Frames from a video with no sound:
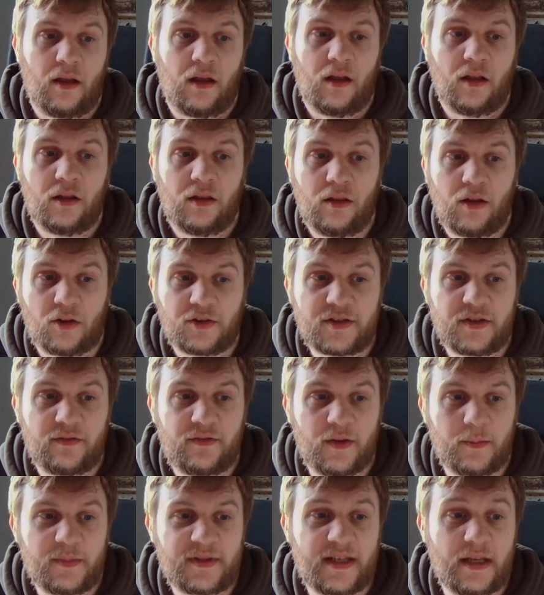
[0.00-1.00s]
a lot of
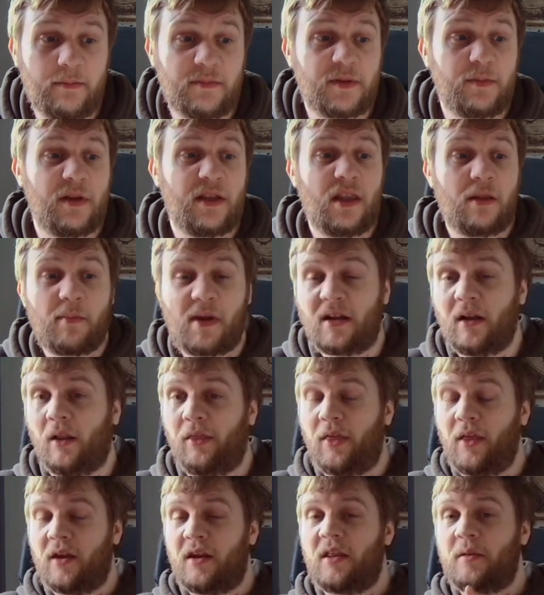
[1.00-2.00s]
them seem to be in the middle
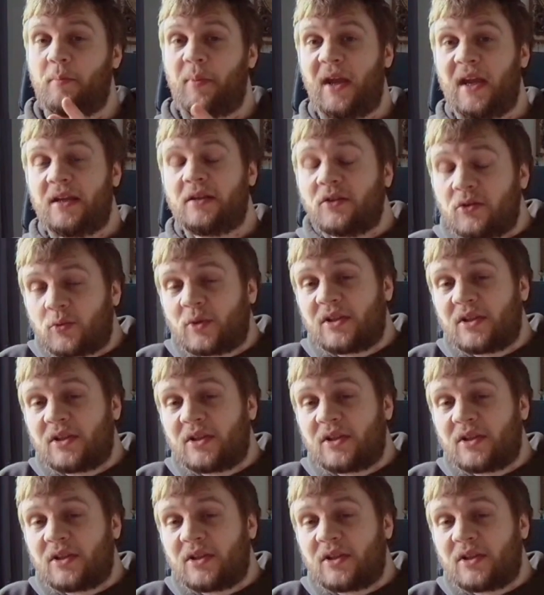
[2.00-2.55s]
third of the pitch,